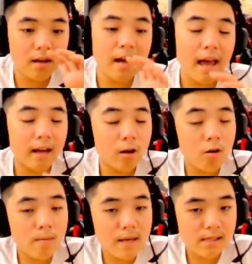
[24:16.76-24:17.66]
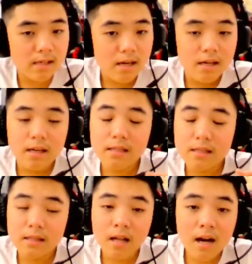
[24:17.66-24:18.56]
the economist
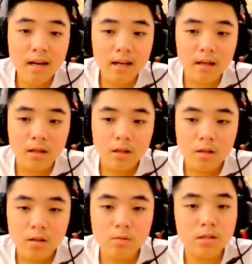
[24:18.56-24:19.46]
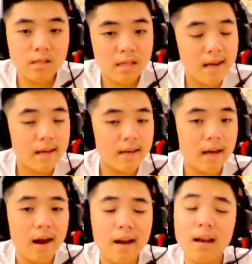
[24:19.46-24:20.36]
is learning to see
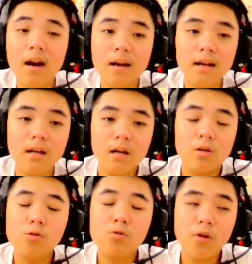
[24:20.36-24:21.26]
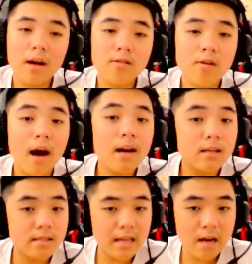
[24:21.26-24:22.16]
and learning to trying to
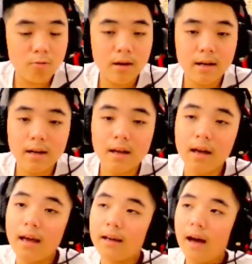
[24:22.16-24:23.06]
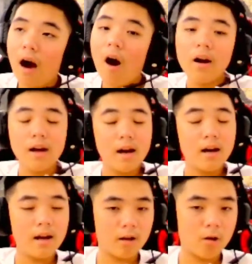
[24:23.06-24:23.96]
understand what the
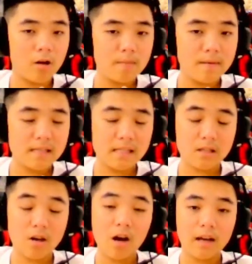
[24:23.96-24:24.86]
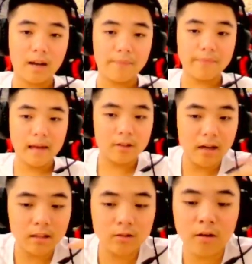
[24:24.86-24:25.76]
other economists are talking and
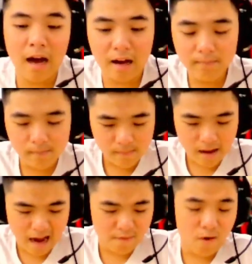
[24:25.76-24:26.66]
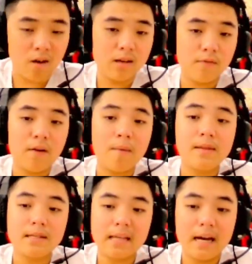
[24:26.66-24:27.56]
try to avoid from
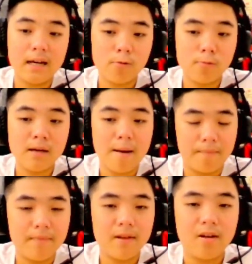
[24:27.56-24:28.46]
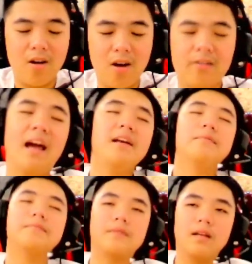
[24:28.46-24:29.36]
this side with them. Okay?
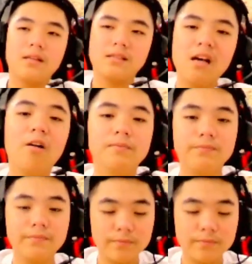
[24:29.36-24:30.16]
So,